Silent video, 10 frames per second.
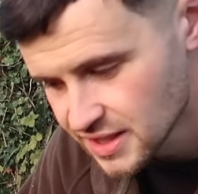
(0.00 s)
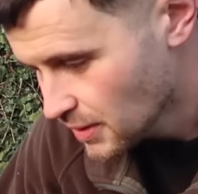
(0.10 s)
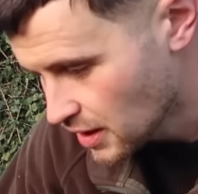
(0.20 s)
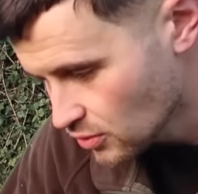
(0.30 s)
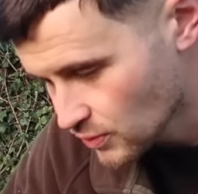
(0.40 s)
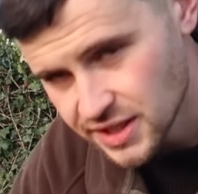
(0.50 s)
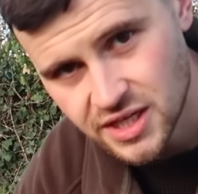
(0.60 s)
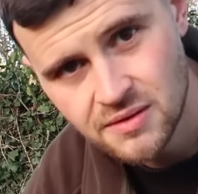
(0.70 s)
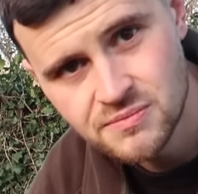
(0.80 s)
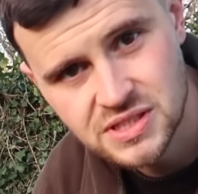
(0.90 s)
But when it
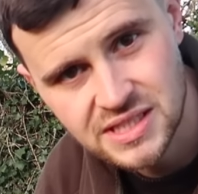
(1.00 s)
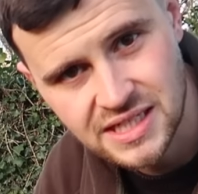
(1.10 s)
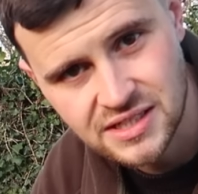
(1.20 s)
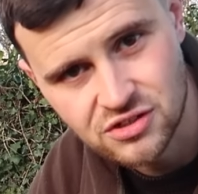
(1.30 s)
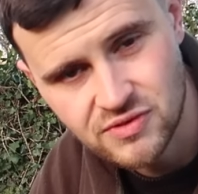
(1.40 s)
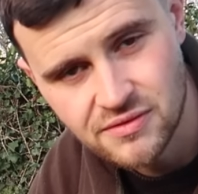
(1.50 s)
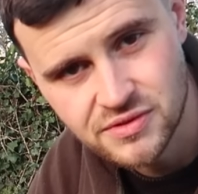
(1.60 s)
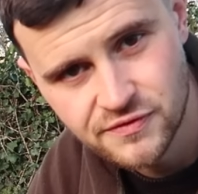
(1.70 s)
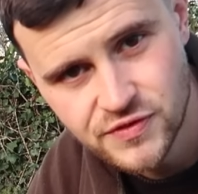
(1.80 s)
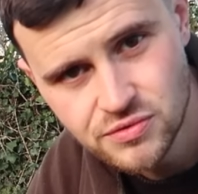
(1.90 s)
comes to digging the ground
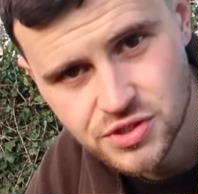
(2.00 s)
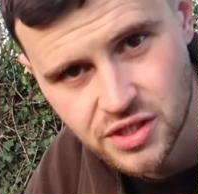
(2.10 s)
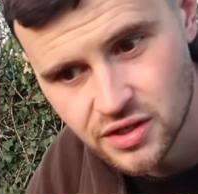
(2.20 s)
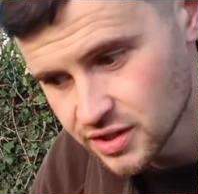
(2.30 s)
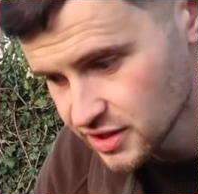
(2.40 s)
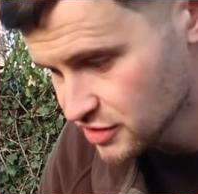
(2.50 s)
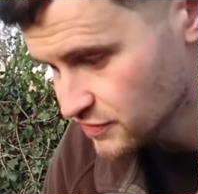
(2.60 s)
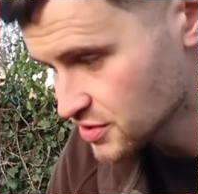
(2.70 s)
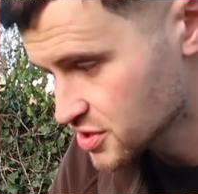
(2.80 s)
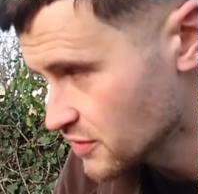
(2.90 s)
in future, if we
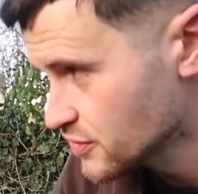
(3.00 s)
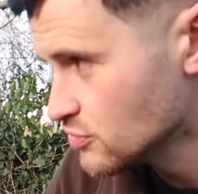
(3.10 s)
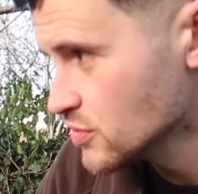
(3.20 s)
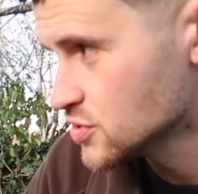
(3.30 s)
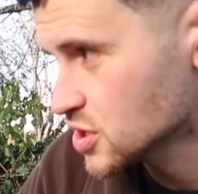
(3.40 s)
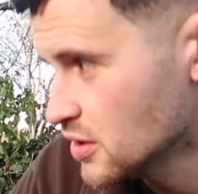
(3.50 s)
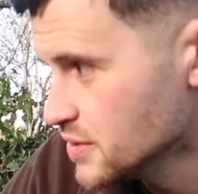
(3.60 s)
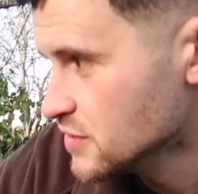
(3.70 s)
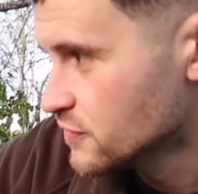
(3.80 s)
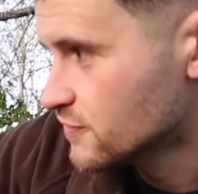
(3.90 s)
discover the roots are
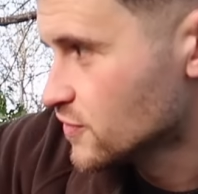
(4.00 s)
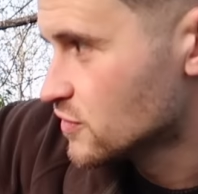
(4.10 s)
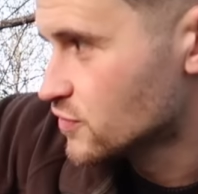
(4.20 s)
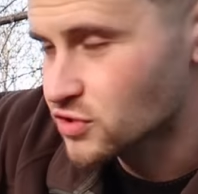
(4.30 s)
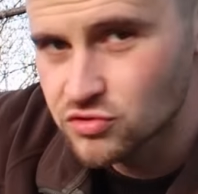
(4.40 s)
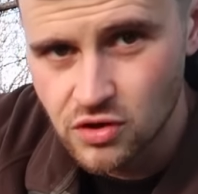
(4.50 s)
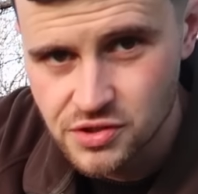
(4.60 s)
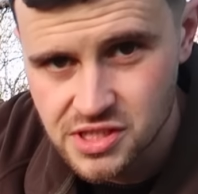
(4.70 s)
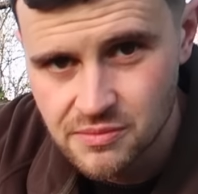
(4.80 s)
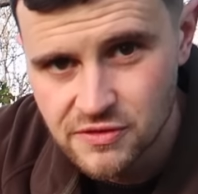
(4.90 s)
going even further
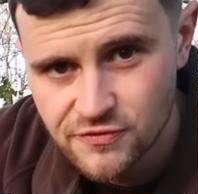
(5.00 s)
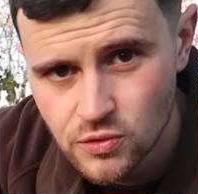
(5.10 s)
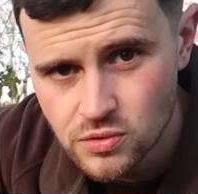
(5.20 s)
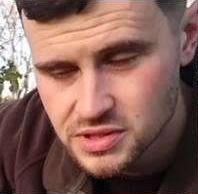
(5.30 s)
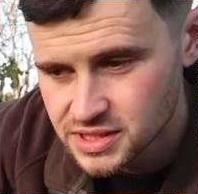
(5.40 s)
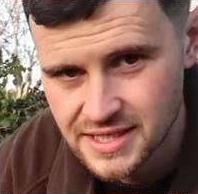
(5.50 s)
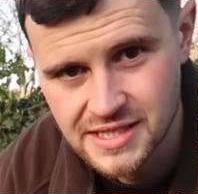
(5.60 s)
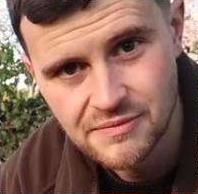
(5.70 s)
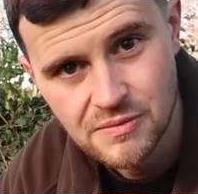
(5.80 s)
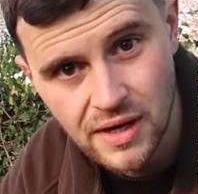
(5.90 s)
across than we thought,
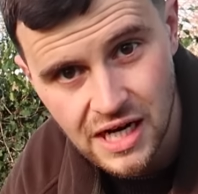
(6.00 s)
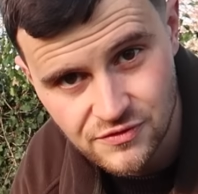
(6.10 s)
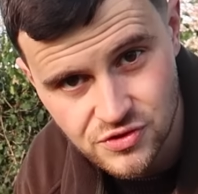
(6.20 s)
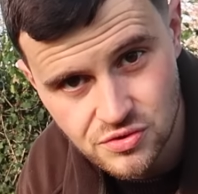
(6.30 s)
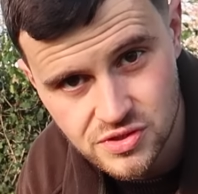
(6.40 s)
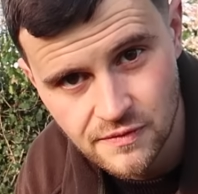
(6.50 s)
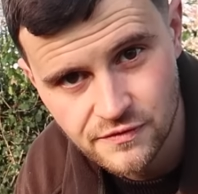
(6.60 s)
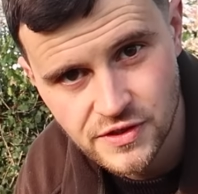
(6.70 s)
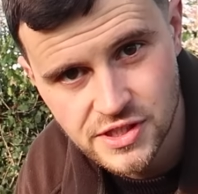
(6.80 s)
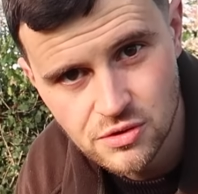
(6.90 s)
then we might have to do
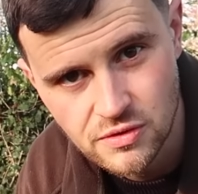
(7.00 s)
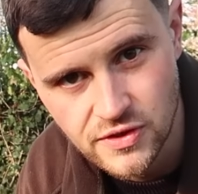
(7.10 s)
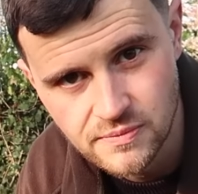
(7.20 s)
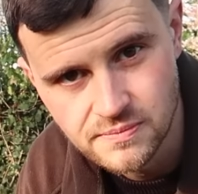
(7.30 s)
something to deal with them.